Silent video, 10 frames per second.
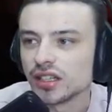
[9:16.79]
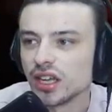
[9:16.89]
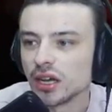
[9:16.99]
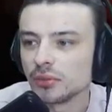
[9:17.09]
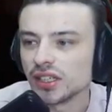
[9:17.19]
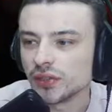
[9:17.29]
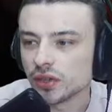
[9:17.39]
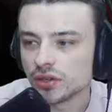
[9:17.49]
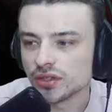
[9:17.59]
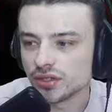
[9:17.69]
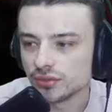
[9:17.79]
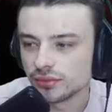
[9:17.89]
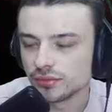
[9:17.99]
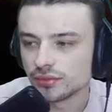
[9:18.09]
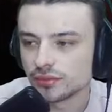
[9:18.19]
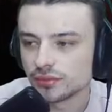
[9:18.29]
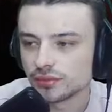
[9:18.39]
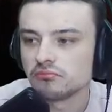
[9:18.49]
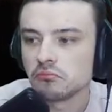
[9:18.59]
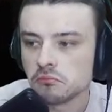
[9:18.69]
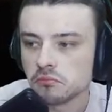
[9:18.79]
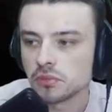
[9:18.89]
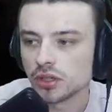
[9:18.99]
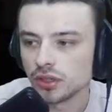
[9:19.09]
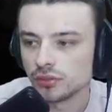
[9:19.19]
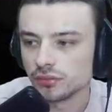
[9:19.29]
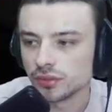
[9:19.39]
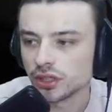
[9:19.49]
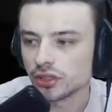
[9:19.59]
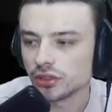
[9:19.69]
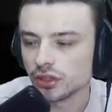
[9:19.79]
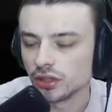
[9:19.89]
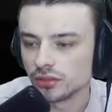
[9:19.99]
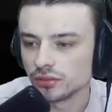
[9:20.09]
non-believers. Good, good, good, good.